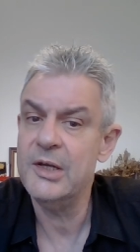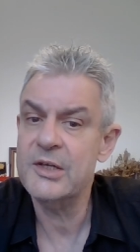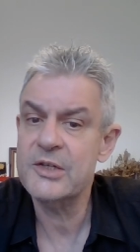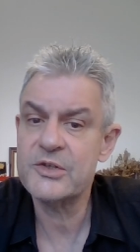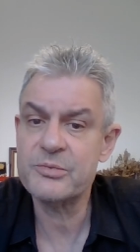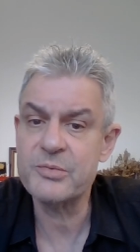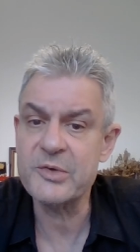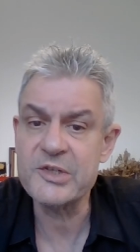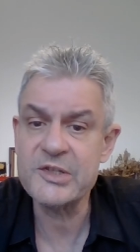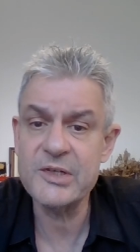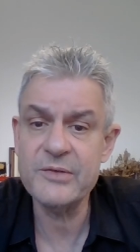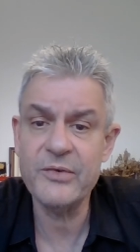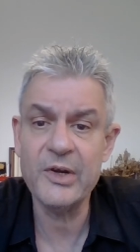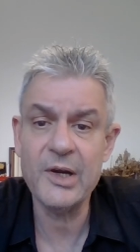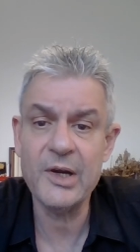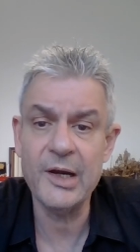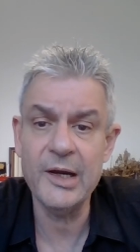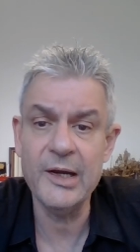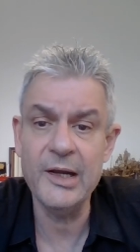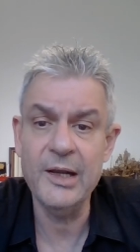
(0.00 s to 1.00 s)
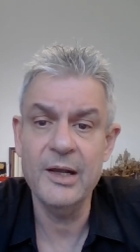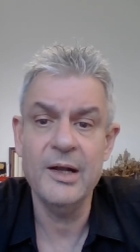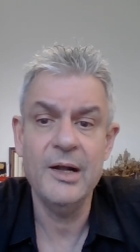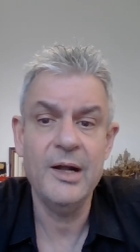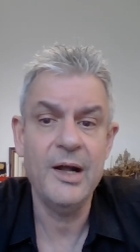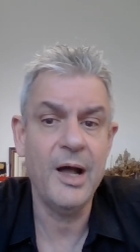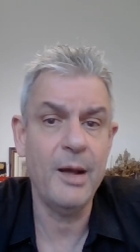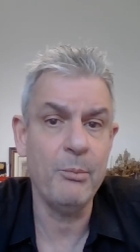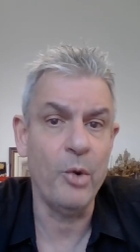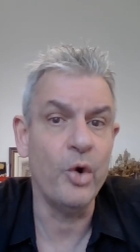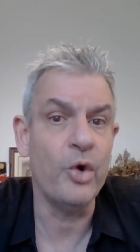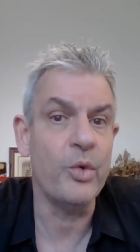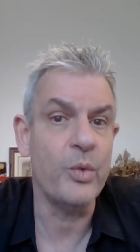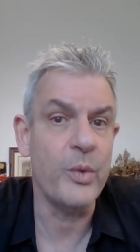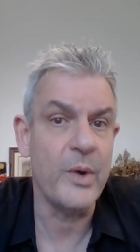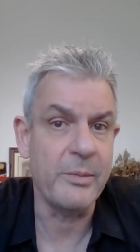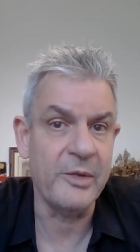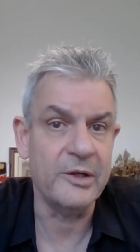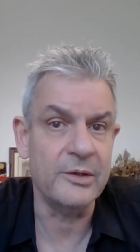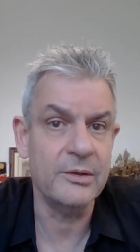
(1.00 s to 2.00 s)
specifically among
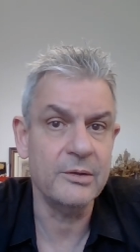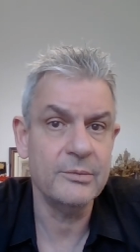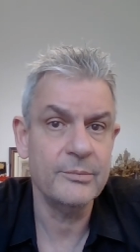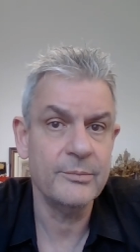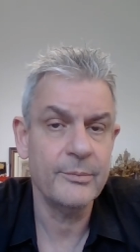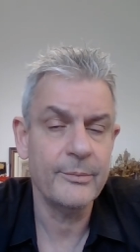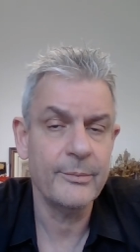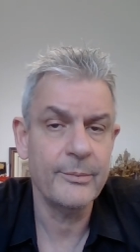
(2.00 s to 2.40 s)
women.